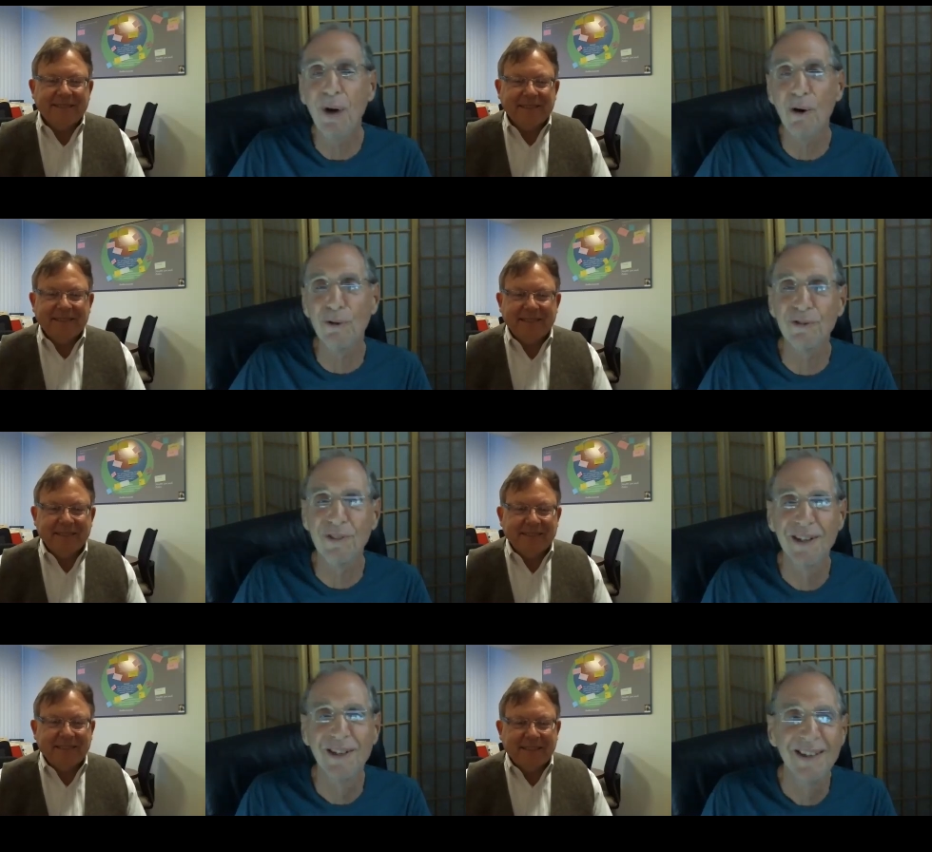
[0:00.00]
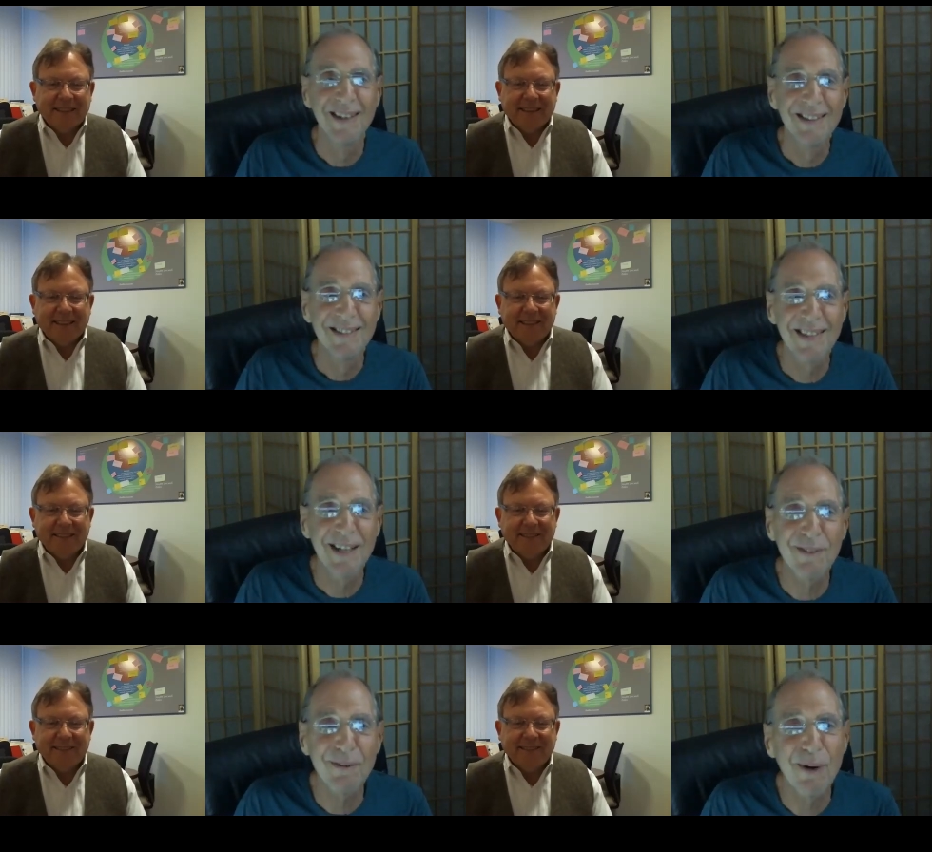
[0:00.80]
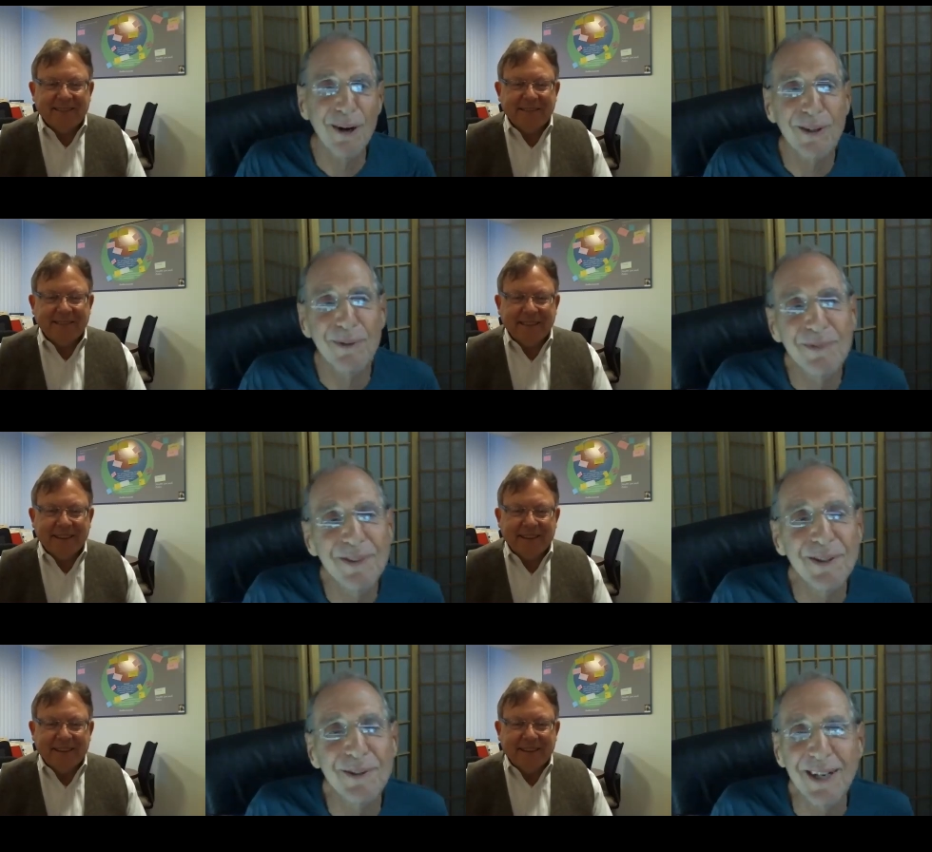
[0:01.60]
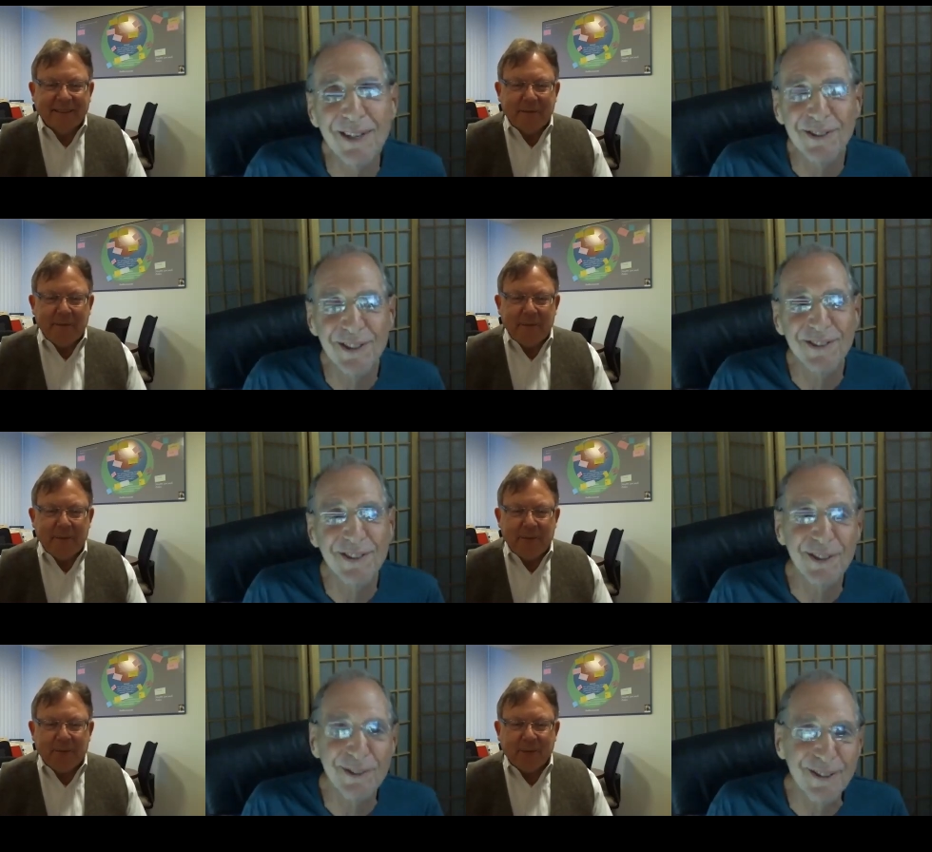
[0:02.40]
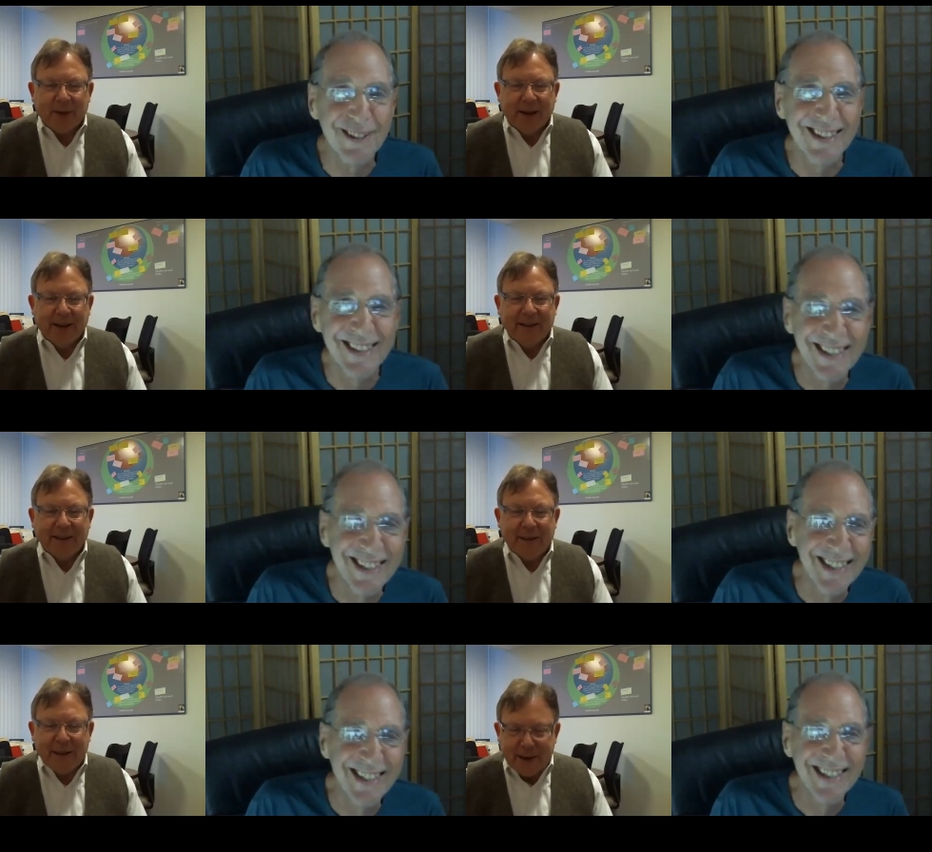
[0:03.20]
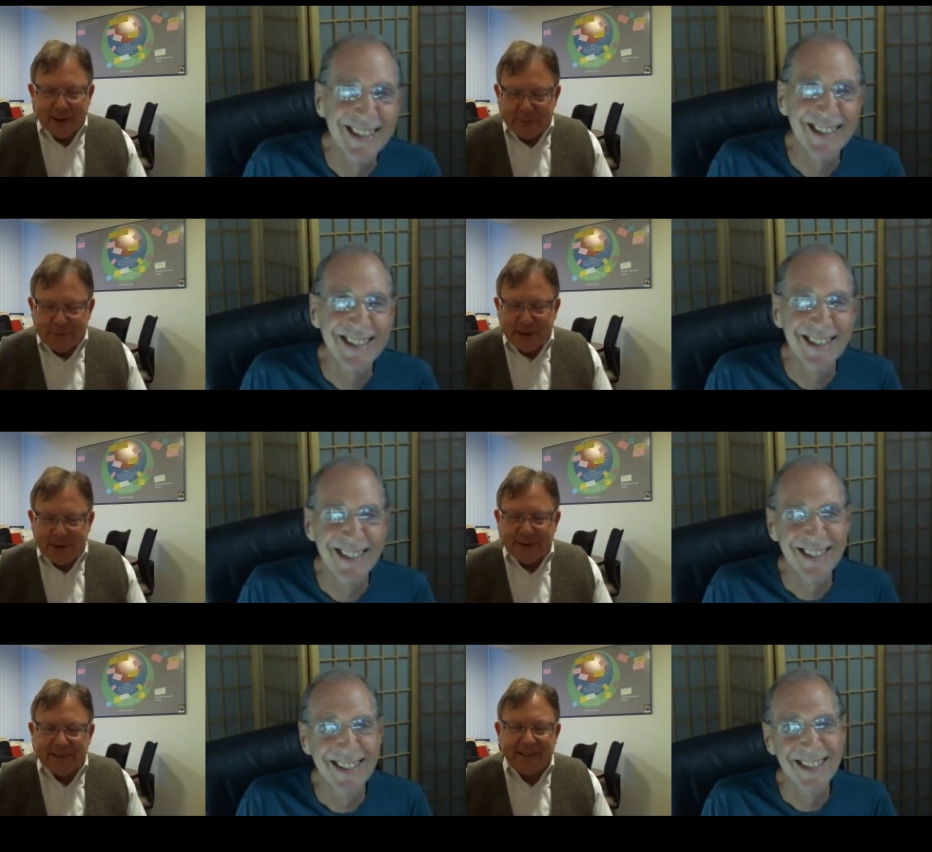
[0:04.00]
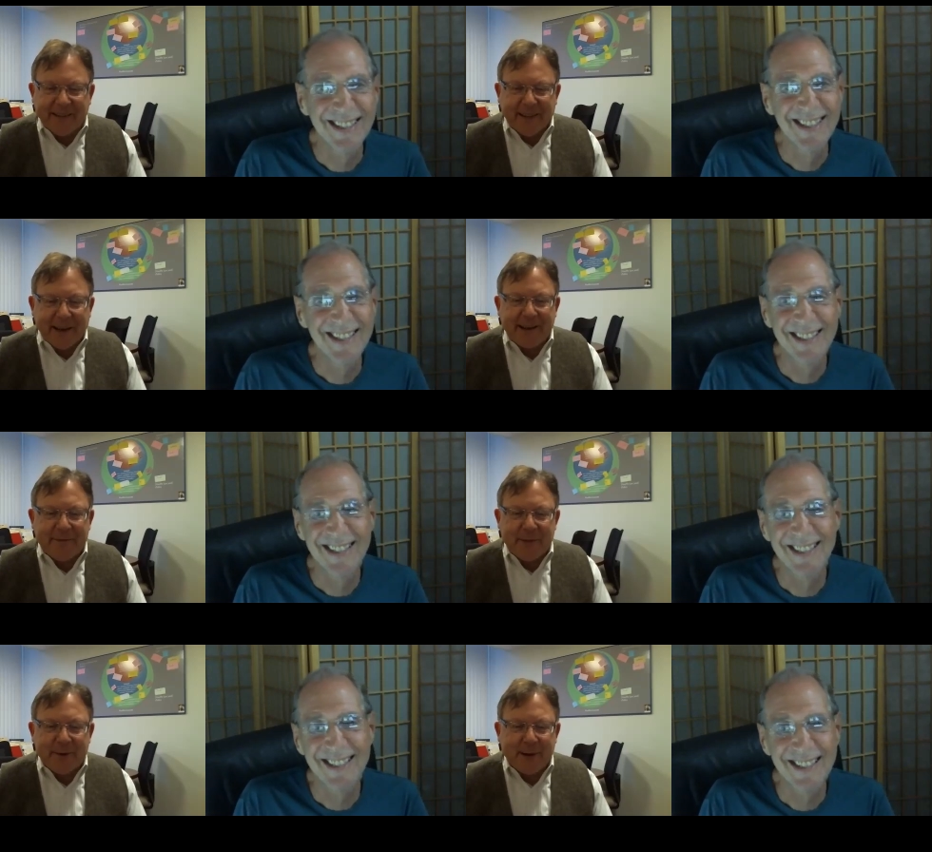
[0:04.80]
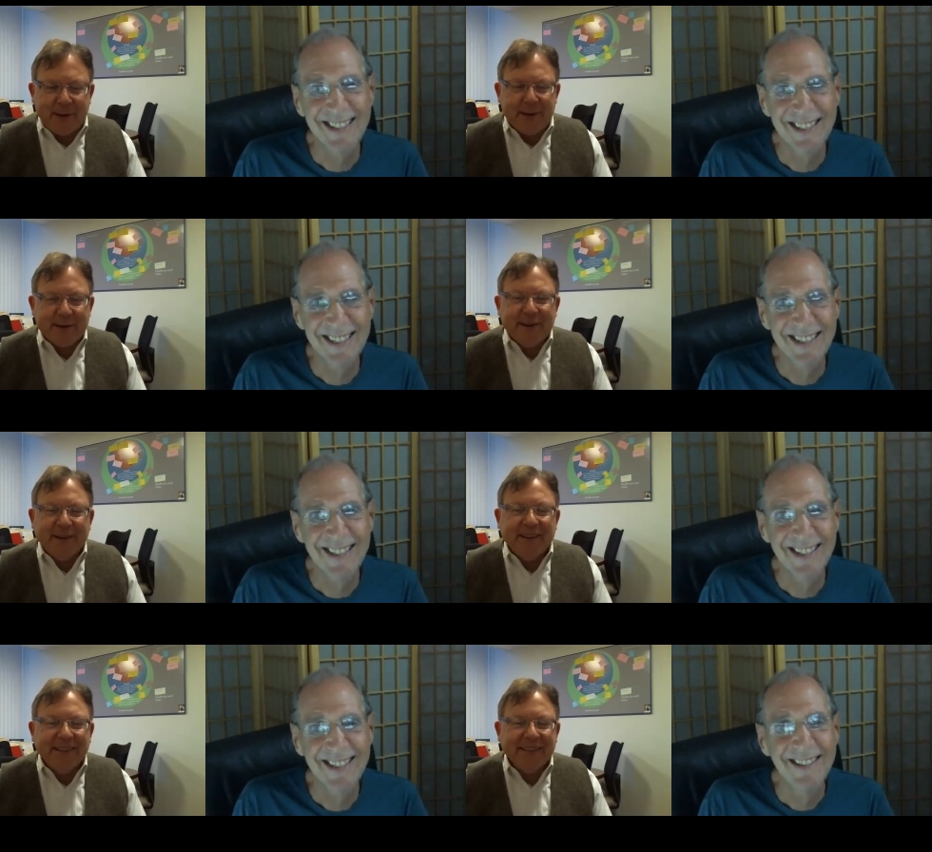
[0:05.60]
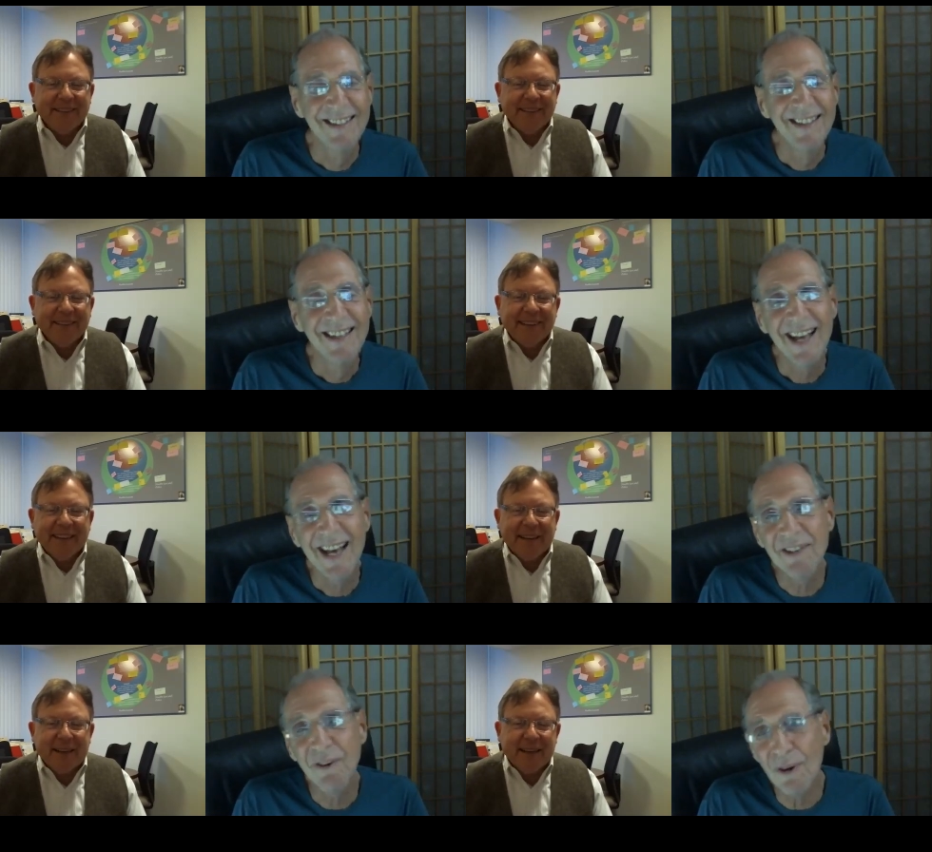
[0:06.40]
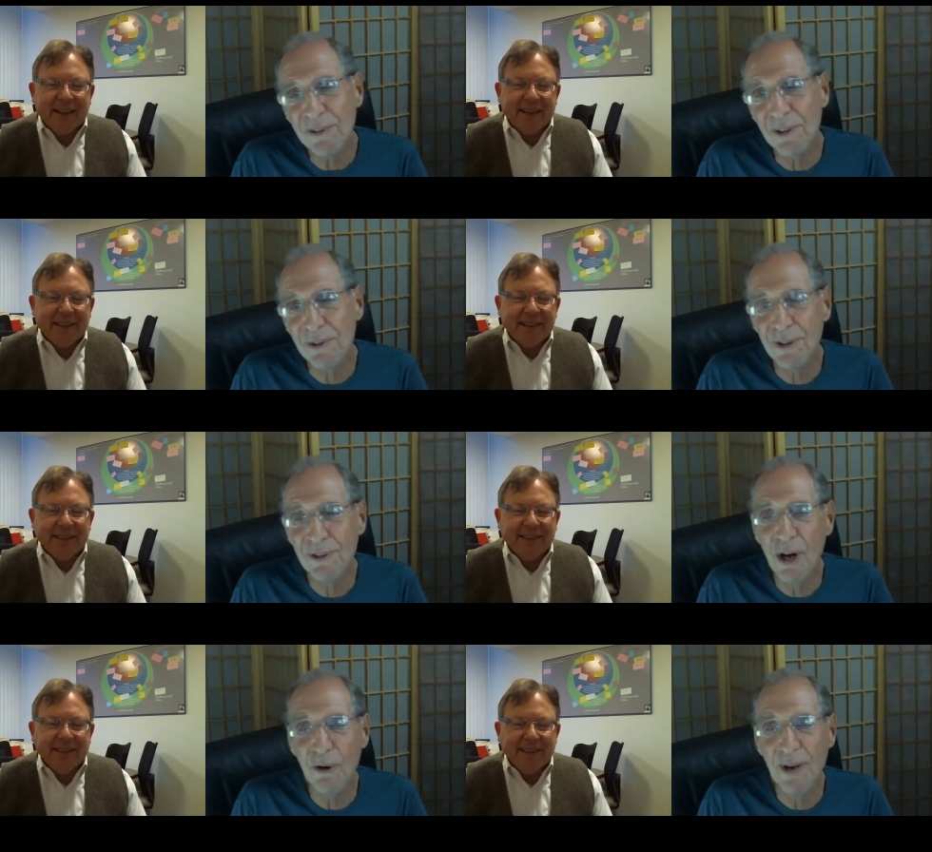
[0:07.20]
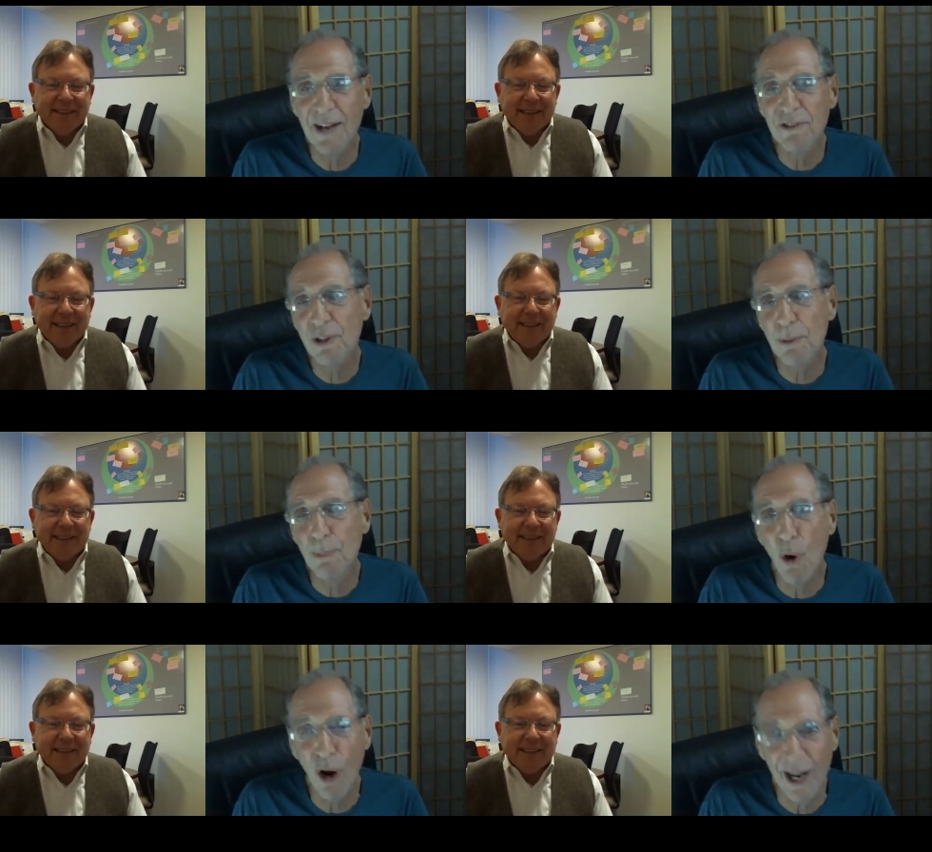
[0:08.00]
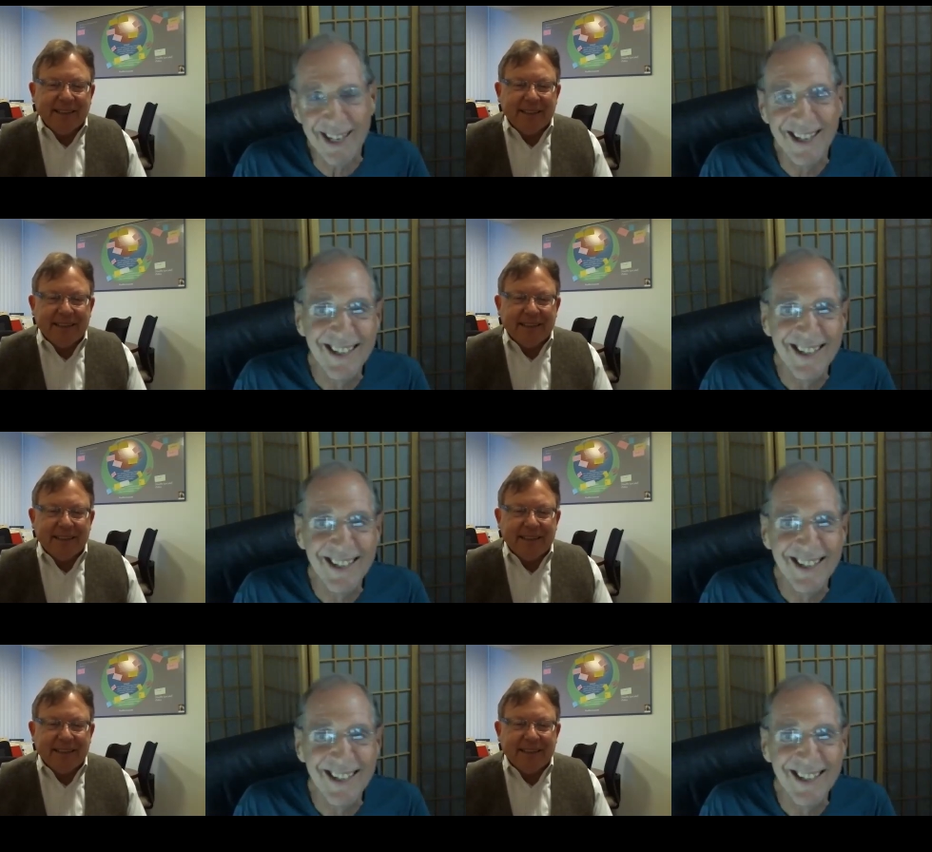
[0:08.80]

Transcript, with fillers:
Speaker 1: Post. Stephen, welcome to Energy Stew.
Speaker 2: Thank you, Peter. It's a delight to be with you.
Speaker 1: And also, you're known as the boy.